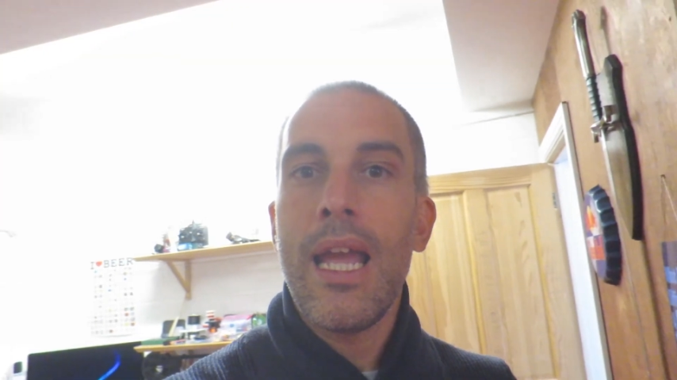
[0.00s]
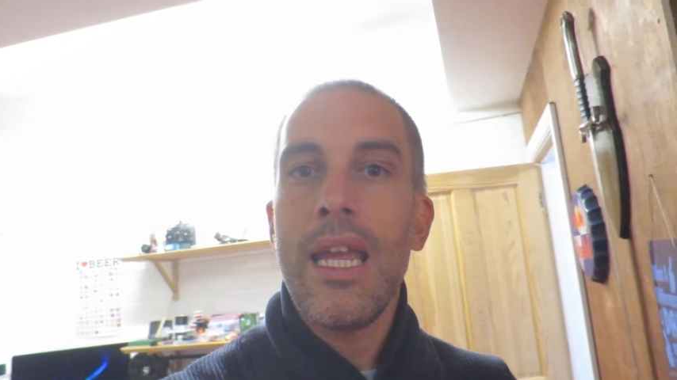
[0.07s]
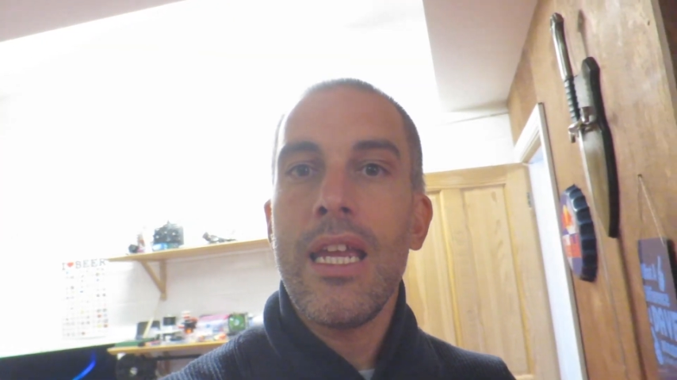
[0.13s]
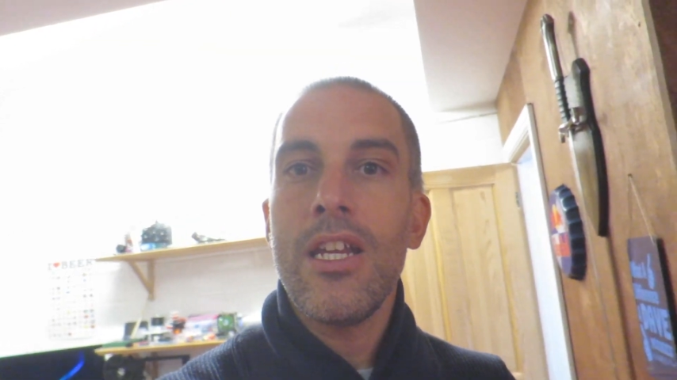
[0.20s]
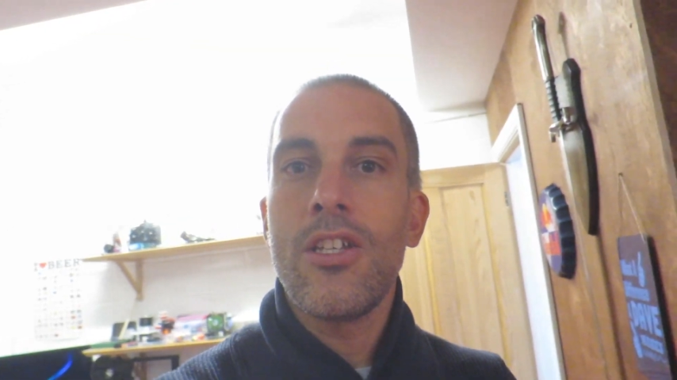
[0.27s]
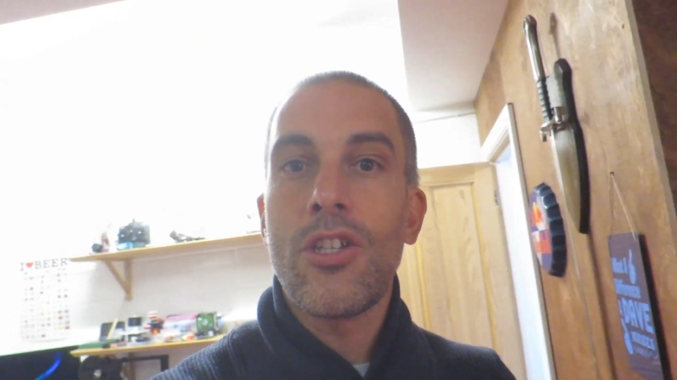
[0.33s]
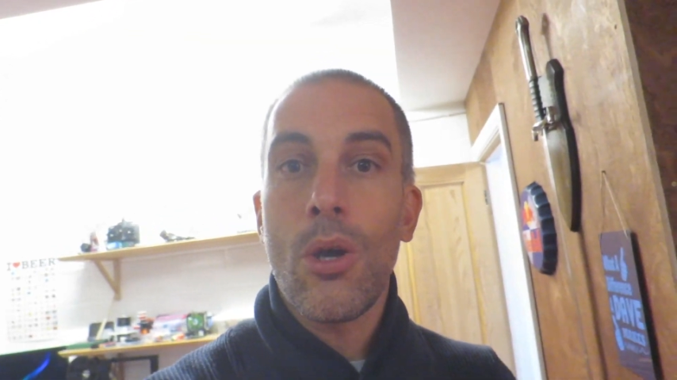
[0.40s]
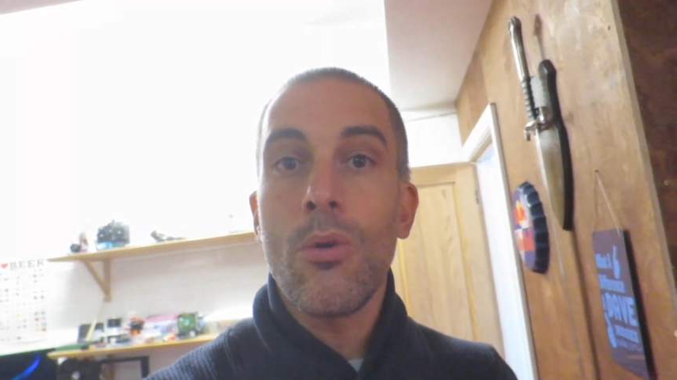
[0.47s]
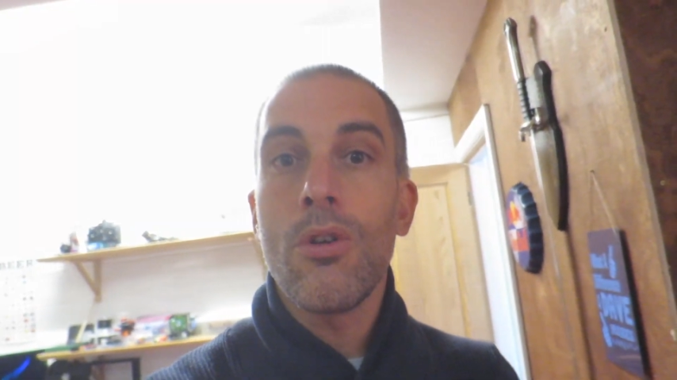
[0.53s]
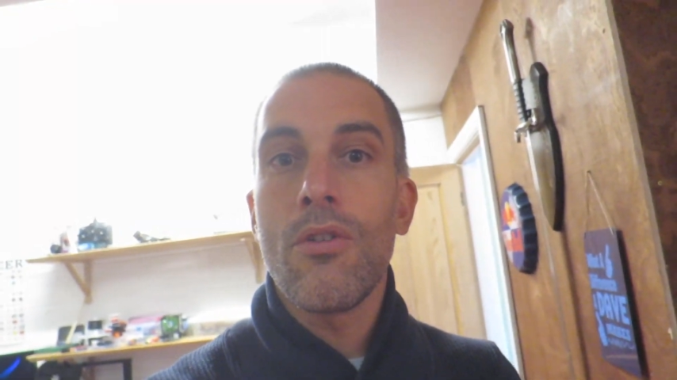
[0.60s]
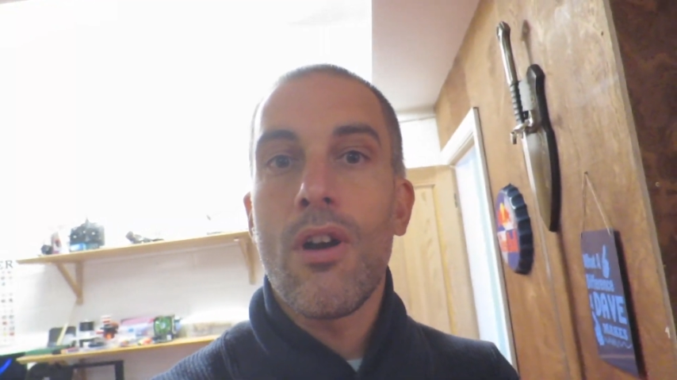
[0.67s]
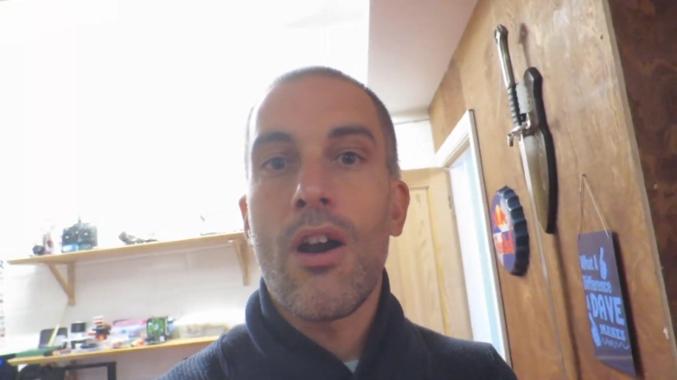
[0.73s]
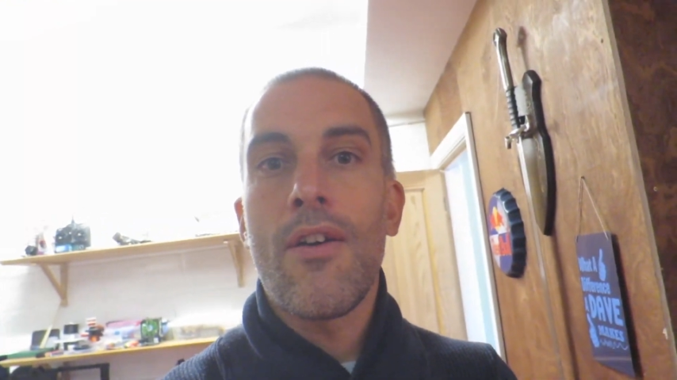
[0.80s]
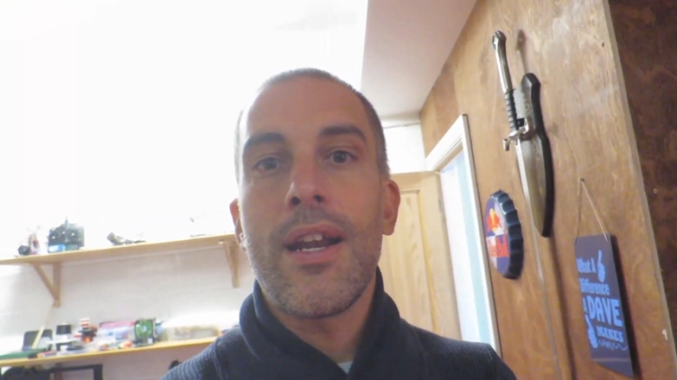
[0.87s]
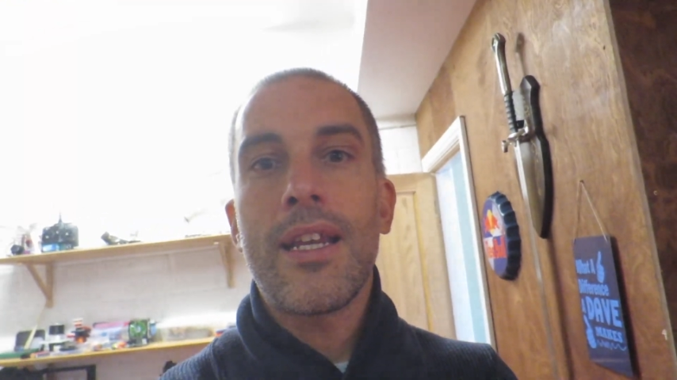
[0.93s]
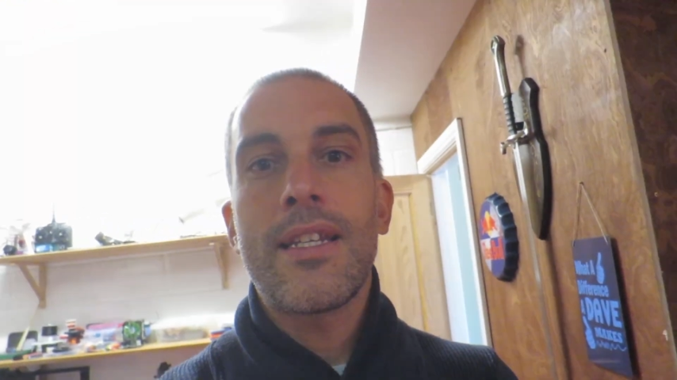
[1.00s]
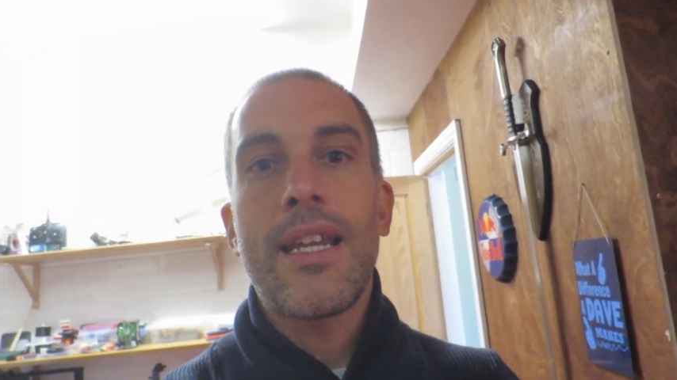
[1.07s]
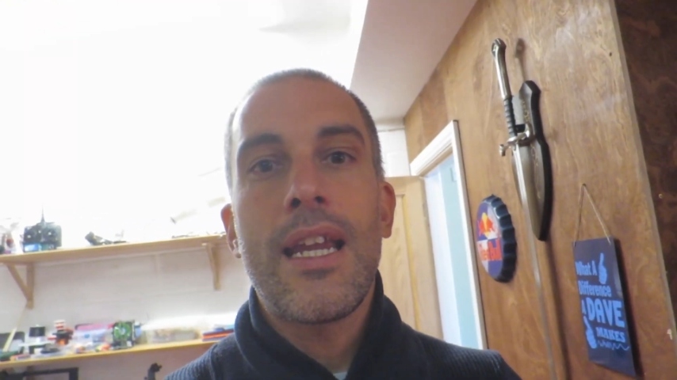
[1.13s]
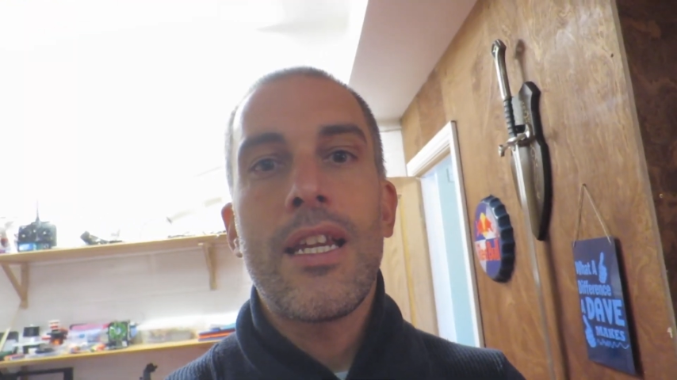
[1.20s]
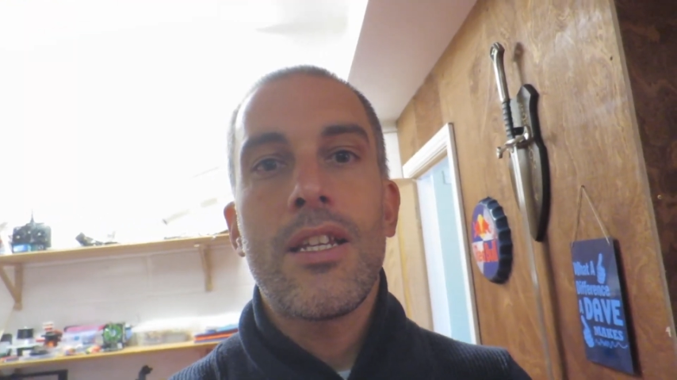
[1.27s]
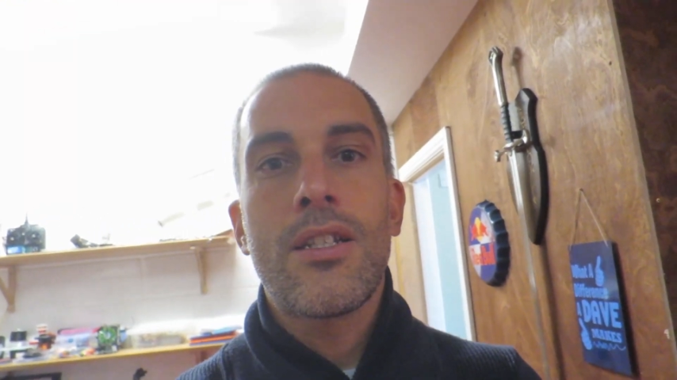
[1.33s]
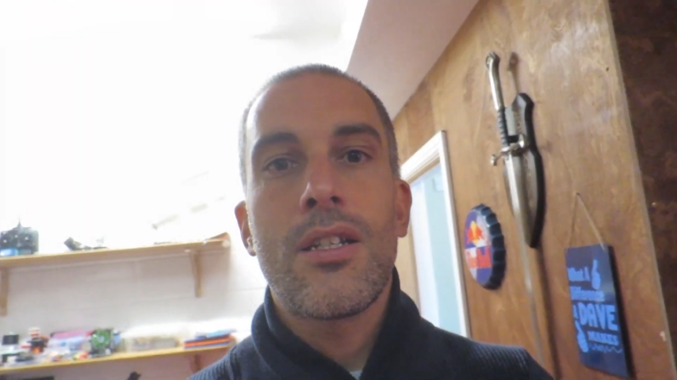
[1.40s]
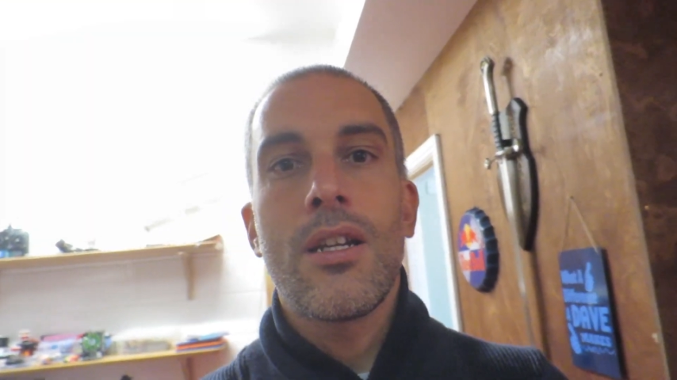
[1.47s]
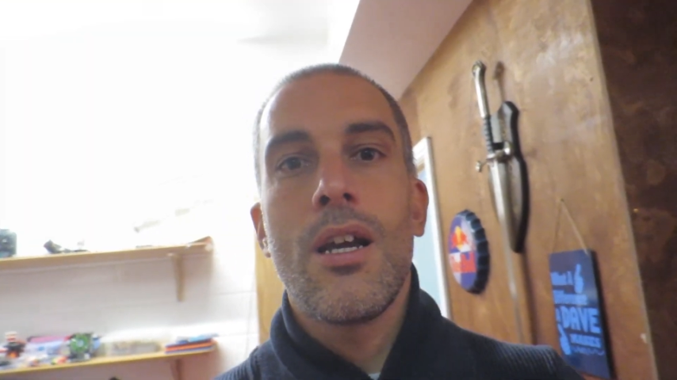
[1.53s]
a donor RX-8.